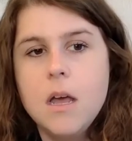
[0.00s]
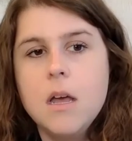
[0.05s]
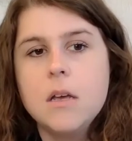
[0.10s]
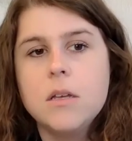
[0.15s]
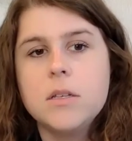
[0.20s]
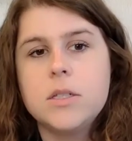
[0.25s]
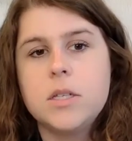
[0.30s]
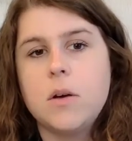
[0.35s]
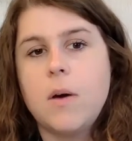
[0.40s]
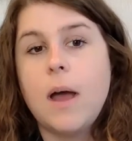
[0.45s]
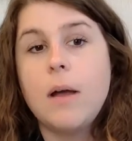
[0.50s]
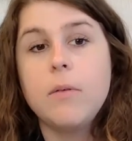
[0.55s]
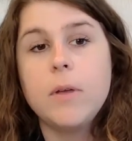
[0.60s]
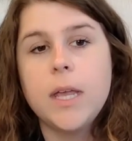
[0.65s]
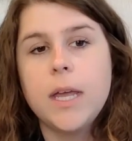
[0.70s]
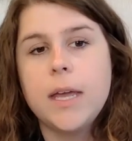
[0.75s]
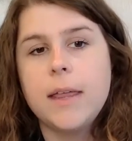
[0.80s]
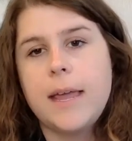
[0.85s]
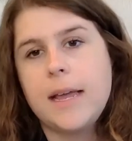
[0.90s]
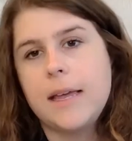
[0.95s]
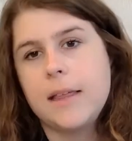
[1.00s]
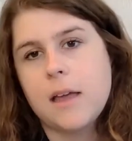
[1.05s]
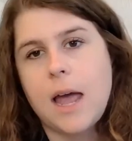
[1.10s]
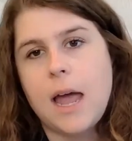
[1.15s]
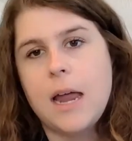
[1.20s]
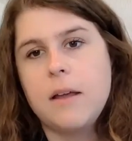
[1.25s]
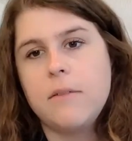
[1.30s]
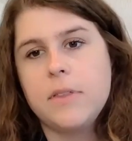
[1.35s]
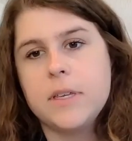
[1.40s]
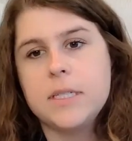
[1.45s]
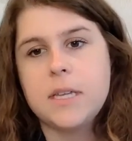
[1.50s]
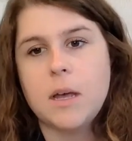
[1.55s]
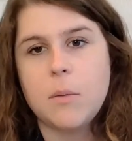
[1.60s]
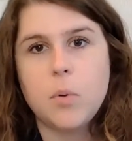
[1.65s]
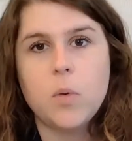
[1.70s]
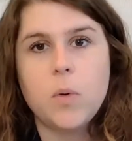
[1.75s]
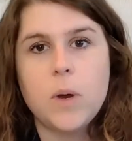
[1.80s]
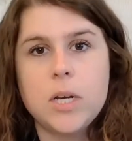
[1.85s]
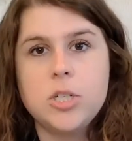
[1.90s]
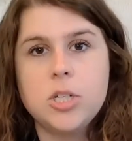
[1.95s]
So I really like kind of the
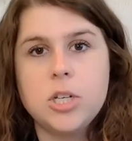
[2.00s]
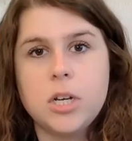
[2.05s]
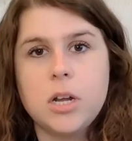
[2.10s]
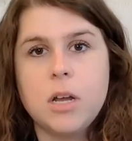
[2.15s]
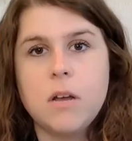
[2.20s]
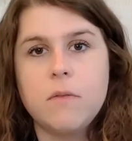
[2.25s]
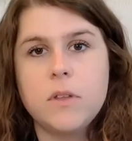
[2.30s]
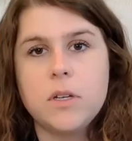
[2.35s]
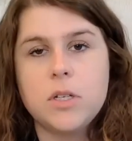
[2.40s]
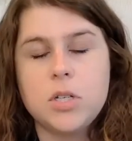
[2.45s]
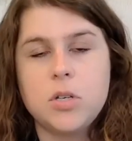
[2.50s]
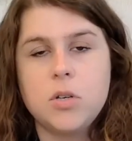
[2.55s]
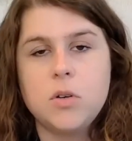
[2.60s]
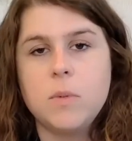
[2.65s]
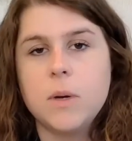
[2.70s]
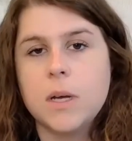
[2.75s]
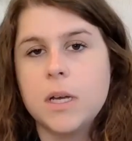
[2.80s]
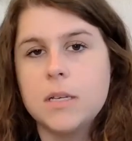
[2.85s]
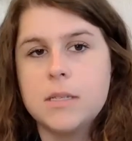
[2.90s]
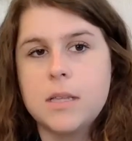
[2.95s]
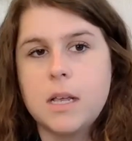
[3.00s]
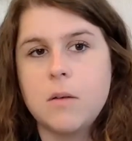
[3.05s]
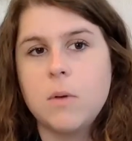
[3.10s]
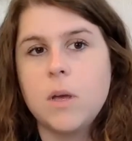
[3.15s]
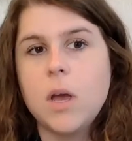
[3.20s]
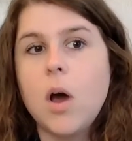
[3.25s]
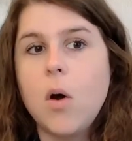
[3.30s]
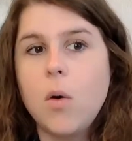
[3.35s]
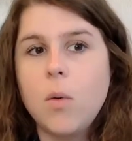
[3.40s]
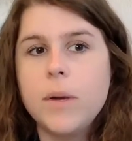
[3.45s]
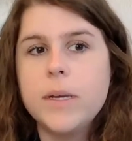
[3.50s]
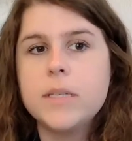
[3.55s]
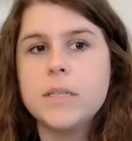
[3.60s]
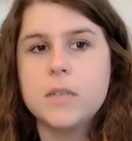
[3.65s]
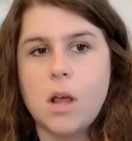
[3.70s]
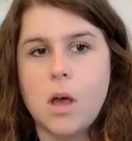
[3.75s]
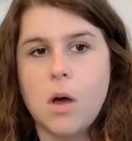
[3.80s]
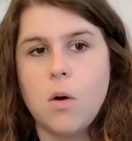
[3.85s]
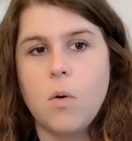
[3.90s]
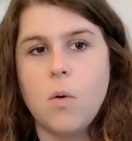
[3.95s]
separation of the two, because then we always
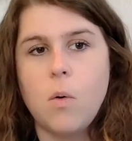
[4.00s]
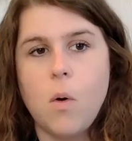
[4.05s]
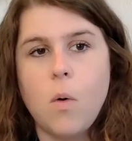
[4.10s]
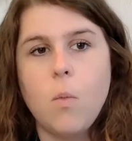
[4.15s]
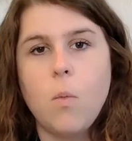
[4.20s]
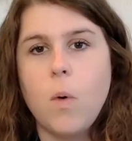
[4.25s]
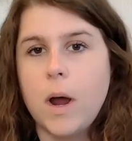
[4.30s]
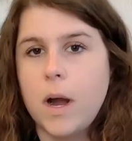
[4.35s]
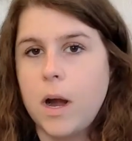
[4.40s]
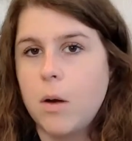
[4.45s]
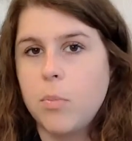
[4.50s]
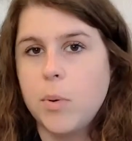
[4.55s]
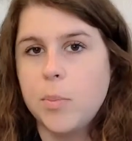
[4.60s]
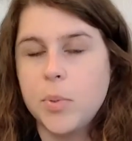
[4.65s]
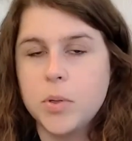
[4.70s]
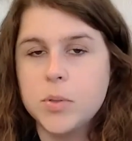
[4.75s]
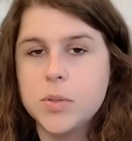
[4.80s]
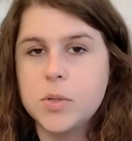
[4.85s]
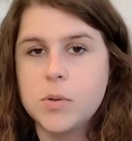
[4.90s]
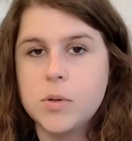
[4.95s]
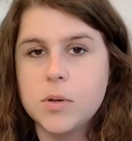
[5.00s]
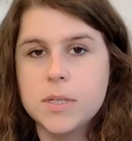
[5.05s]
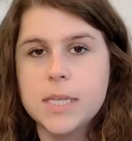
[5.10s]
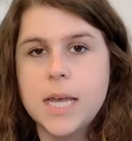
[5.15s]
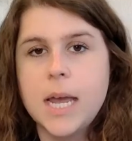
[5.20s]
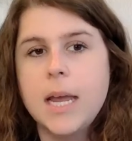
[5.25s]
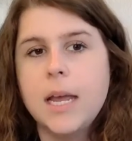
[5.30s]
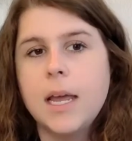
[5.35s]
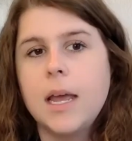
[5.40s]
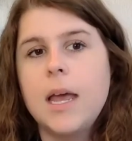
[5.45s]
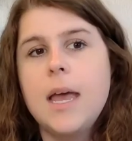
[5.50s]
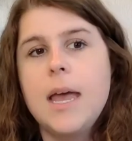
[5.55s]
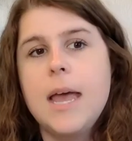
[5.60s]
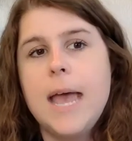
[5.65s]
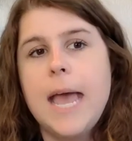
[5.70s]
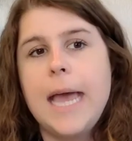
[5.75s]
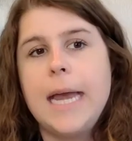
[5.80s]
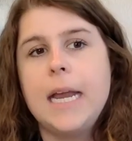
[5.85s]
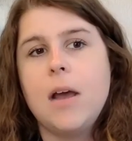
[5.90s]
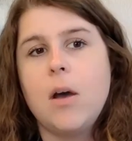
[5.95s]
know what our proposal looks like,
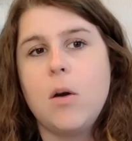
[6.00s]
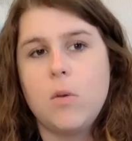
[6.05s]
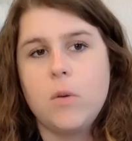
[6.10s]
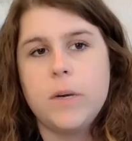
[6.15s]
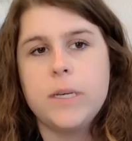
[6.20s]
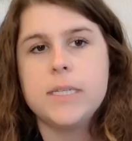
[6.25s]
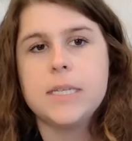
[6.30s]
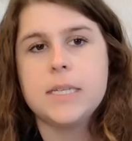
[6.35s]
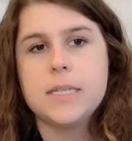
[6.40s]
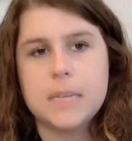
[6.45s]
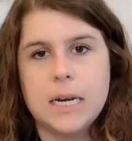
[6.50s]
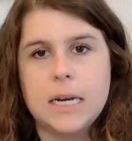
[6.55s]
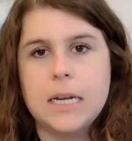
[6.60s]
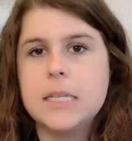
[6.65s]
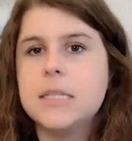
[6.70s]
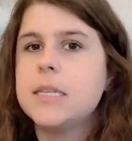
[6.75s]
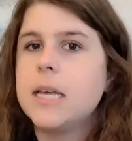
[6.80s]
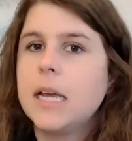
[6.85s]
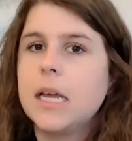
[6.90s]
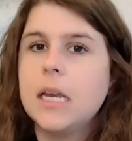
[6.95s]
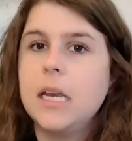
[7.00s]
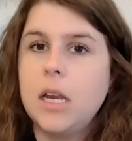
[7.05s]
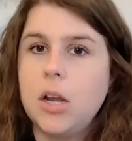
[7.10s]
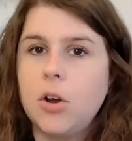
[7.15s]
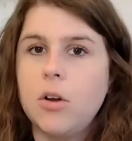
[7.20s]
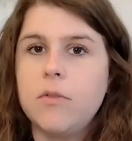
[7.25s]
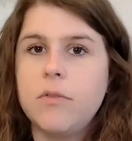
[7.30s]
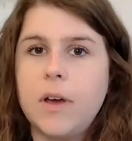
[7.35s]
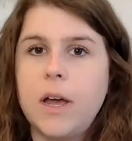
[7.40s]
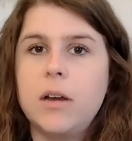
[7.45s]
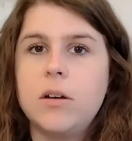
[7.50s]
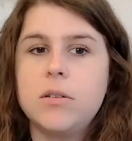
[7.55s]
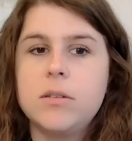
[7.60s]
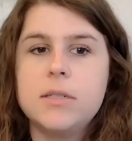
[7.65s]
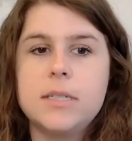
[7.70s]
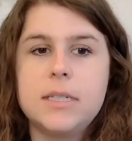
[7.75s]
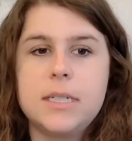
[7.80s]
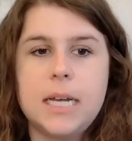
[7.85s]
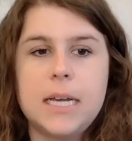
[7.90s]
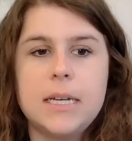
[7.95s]
and it always is in its like near final
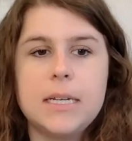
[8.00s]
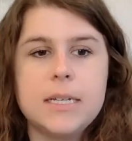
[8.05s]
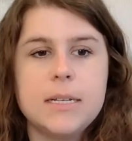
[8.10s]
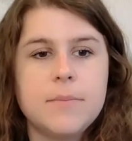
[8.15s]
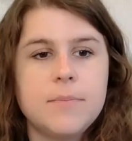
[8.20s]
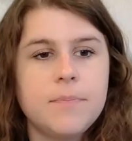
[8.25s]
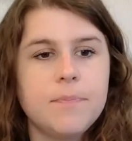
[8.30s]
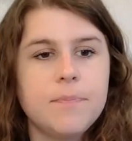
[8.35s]
state.